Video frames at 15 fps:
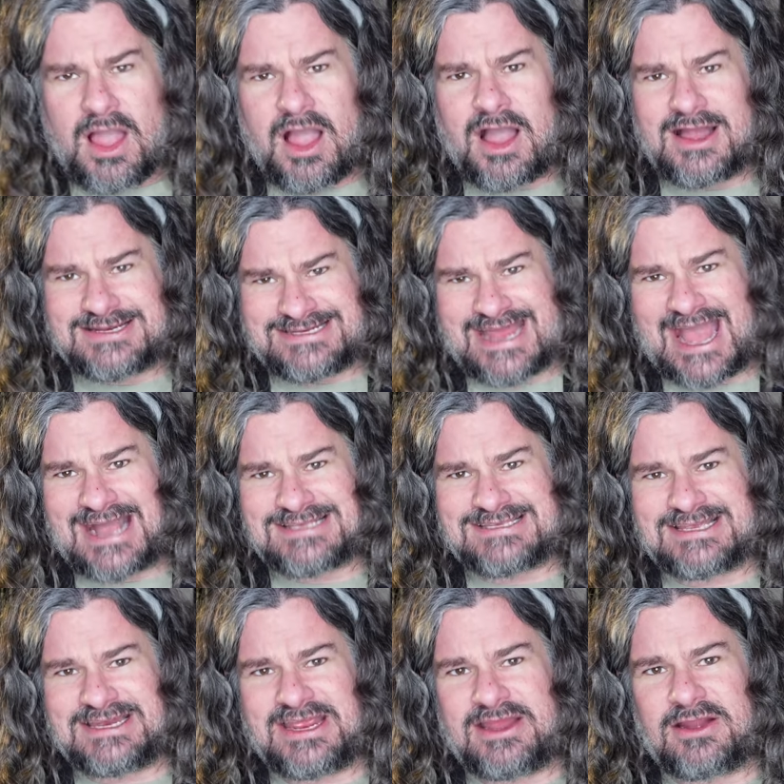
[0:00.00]

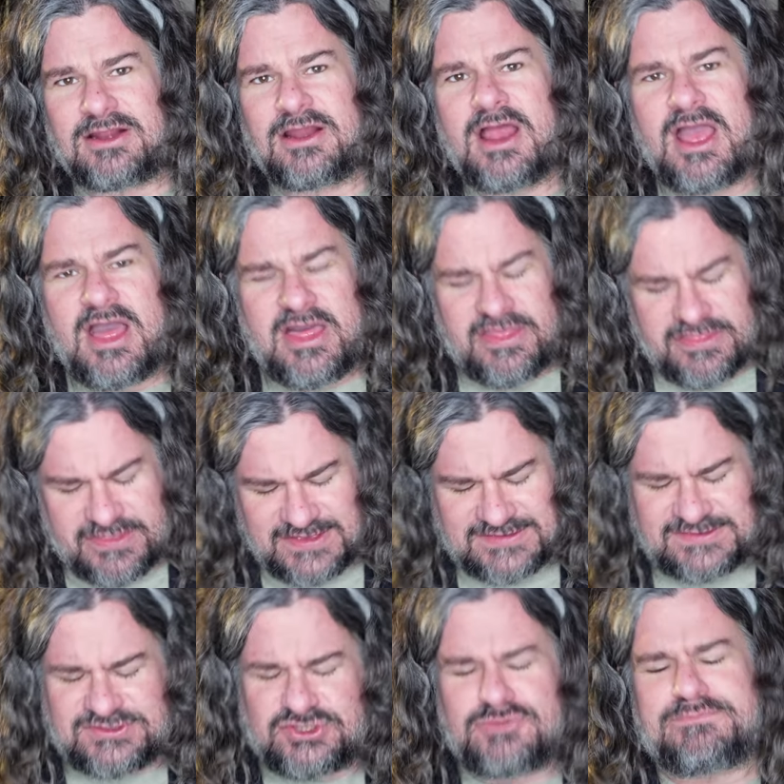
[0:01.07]
DACs in here.
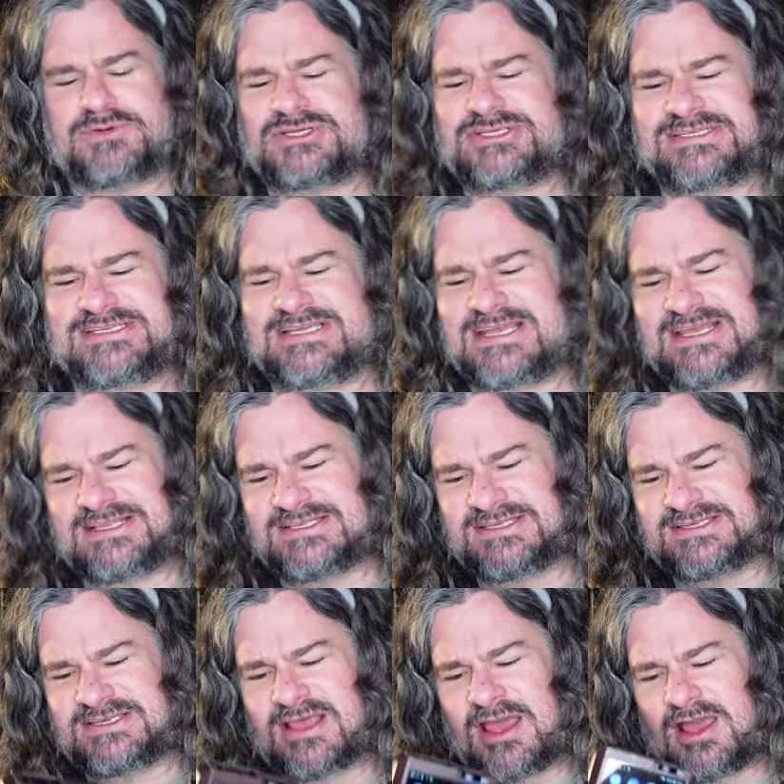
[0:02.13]
This
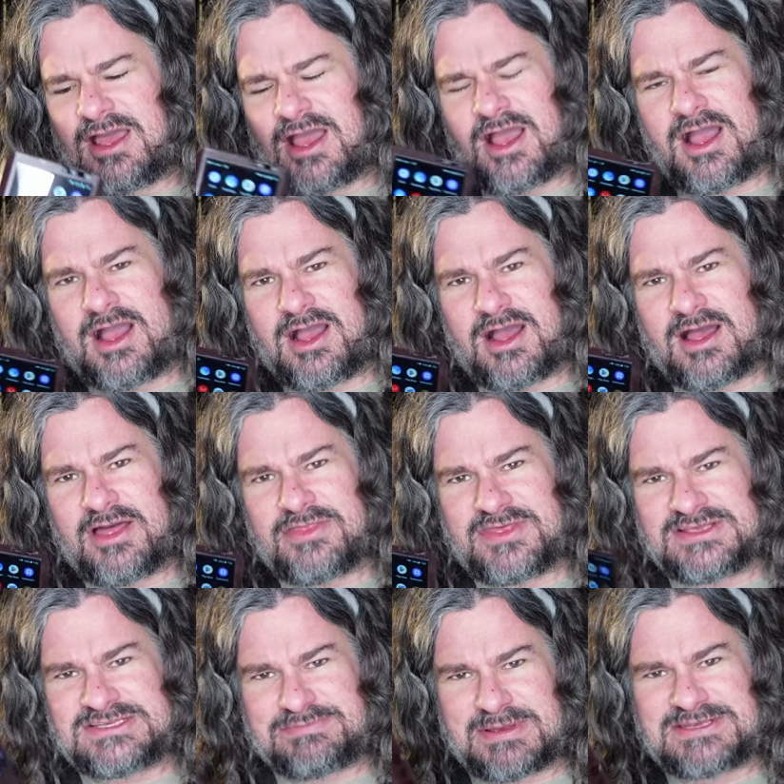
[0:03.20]
supersedes
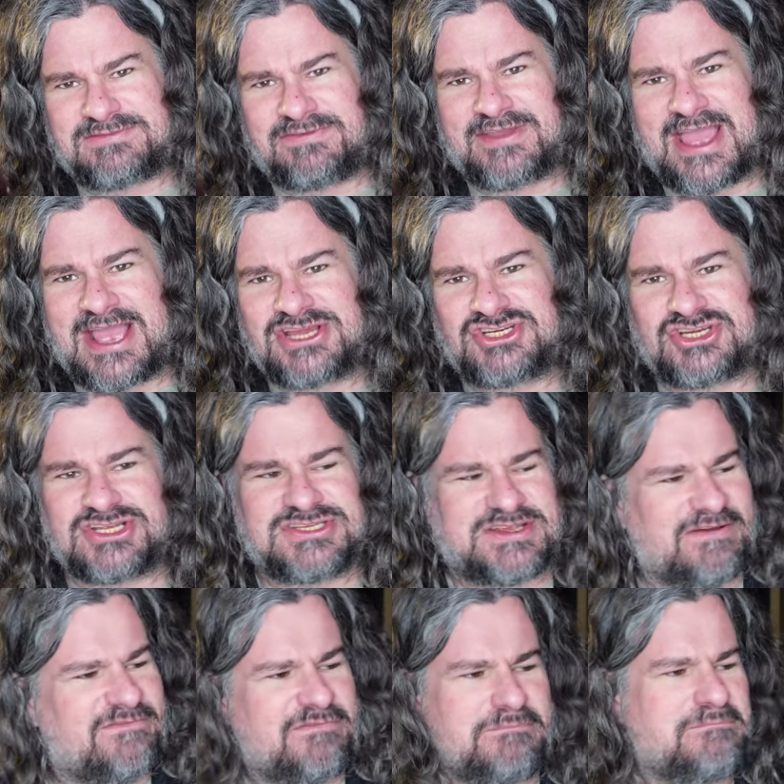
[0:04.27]
the specifications
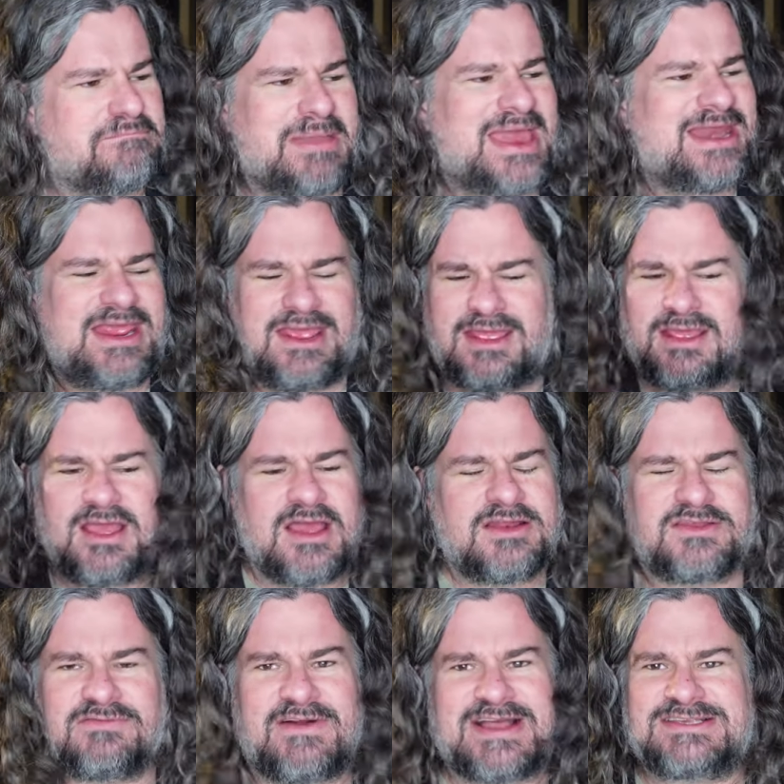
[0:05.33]
of many
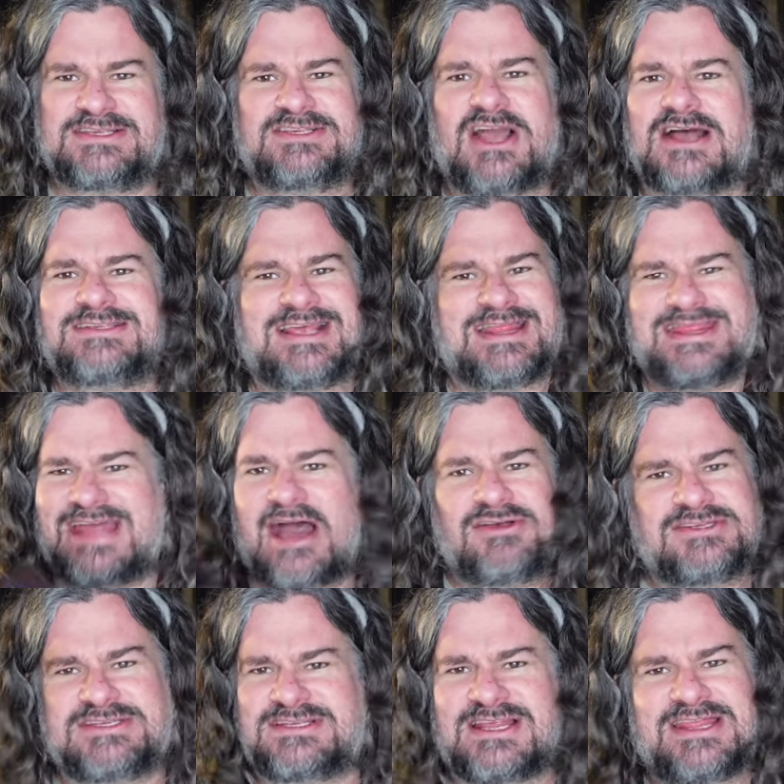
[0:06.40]
devices costing
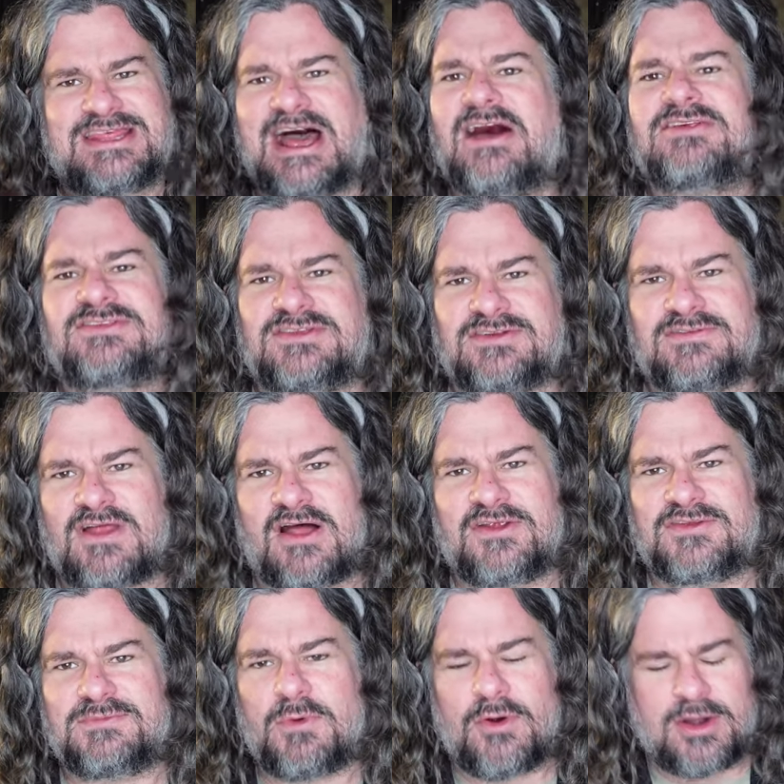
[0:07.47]
thousands and thousands of
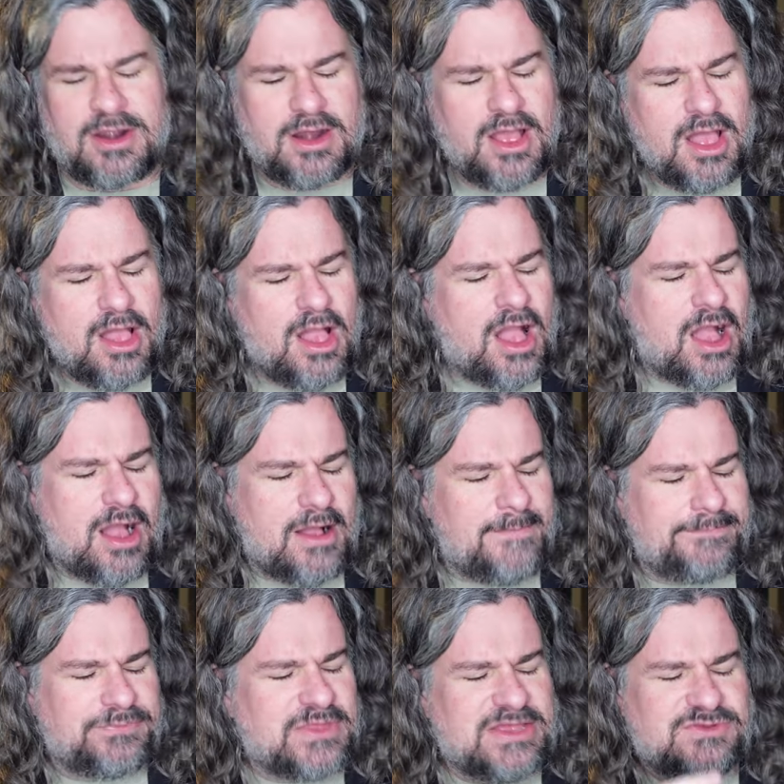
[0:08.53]
dollars more
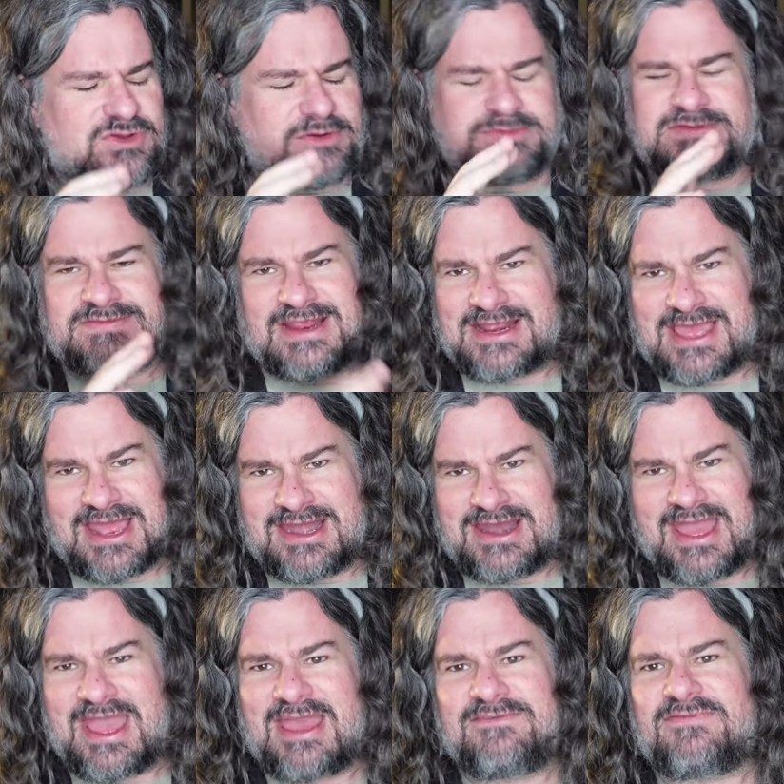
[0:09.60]
in terms of
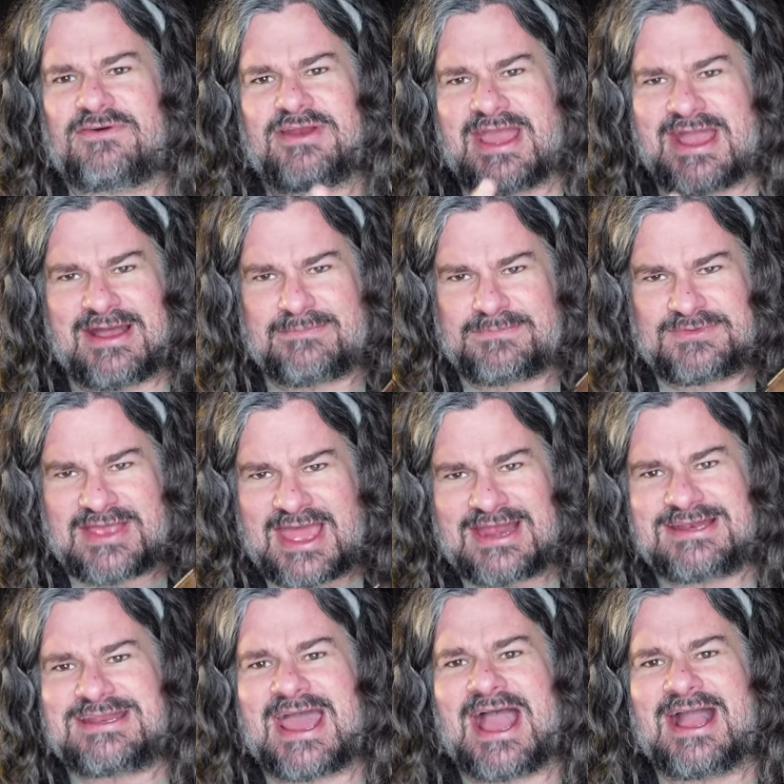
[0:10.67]
dedicated headphone amps
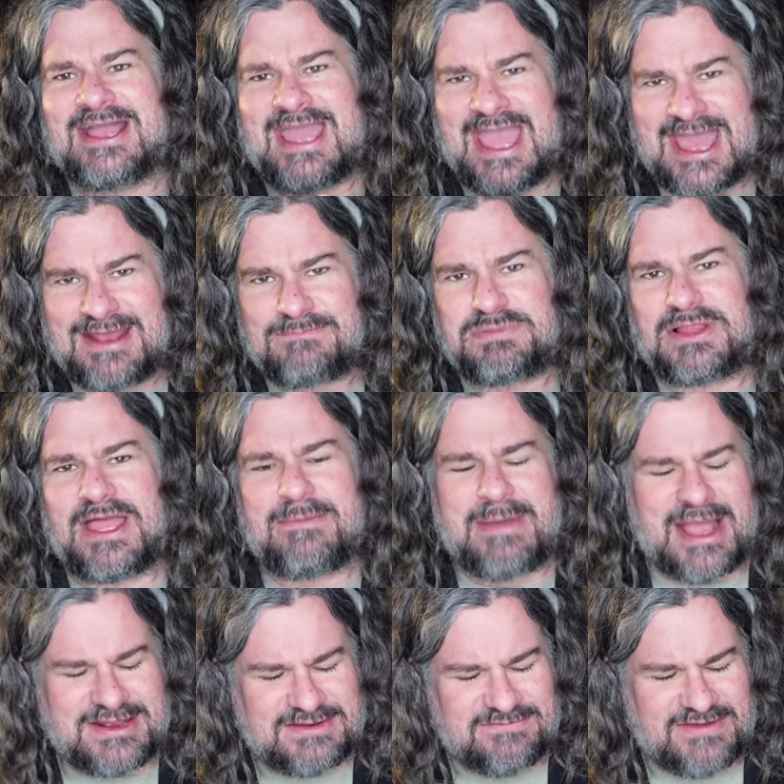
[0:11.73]
and DAC and
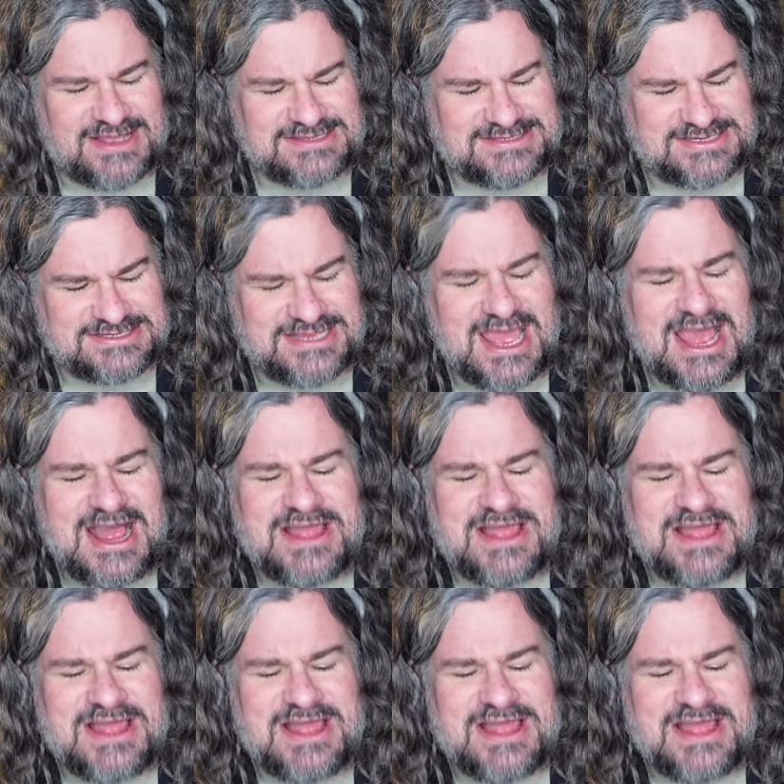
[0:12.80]
playback devices.